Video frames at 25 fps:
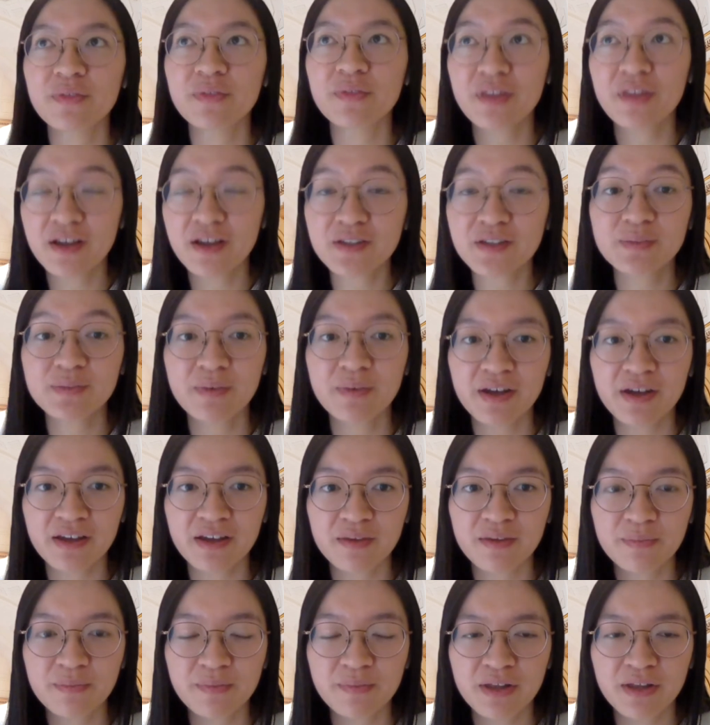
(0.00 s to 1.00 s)
things
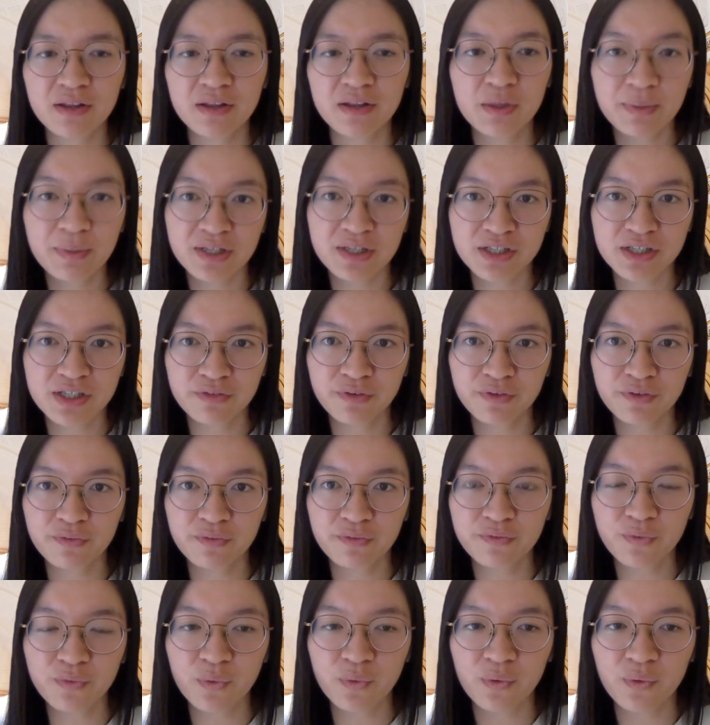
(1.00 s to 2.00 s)
might be a little bit
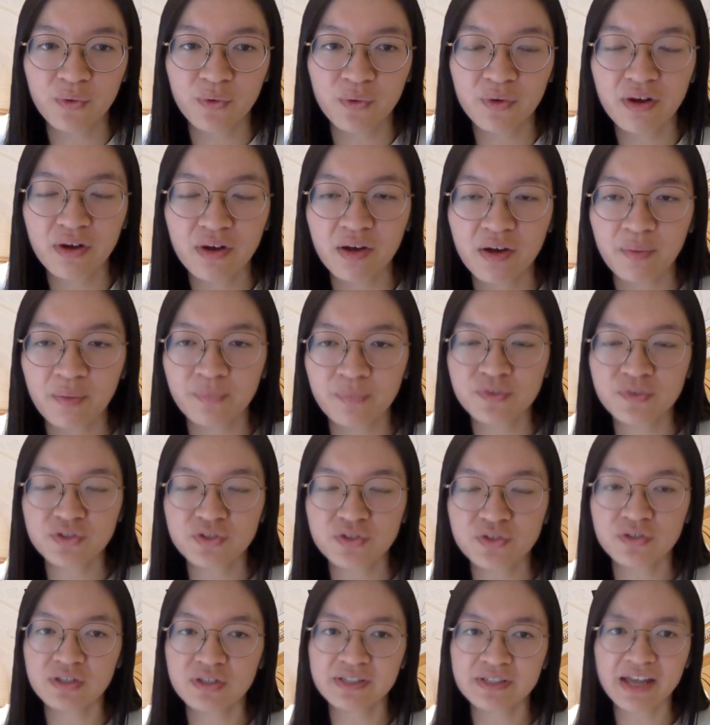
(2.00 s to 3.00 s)
different for
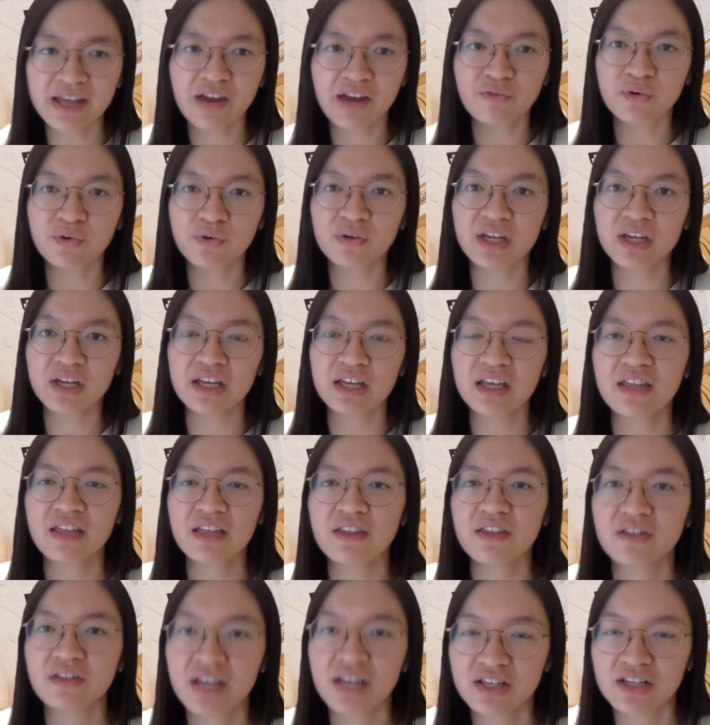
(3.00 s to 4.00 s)
students enrolling in
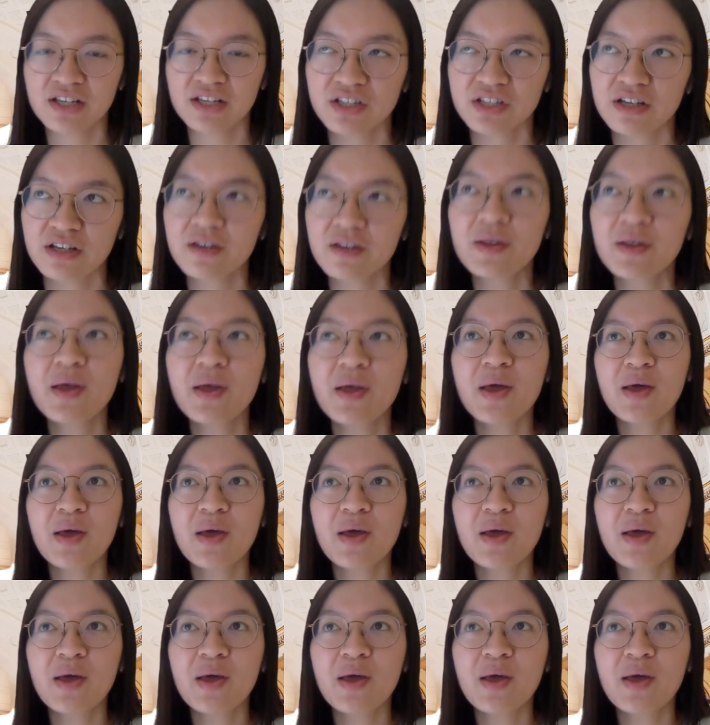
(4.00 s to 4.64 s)
the next year.